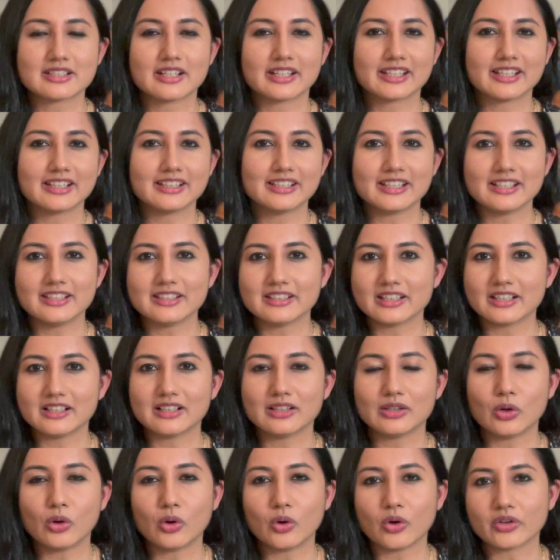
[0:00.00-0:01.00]
like in
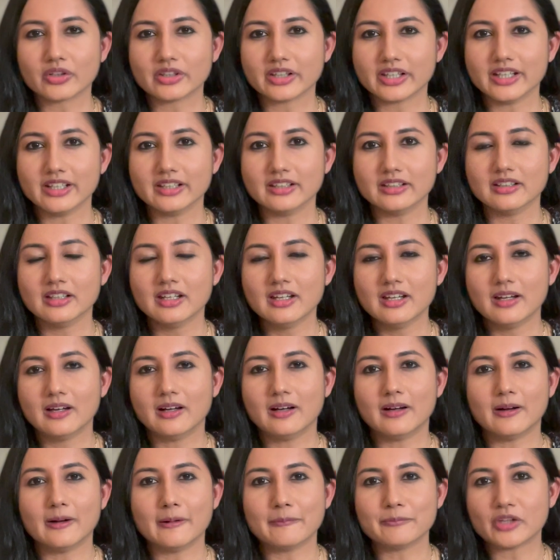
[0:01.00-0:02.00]
India or in
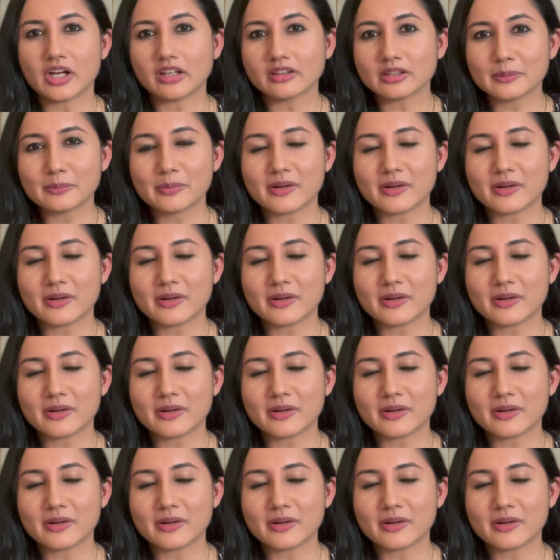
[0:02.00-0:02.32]
other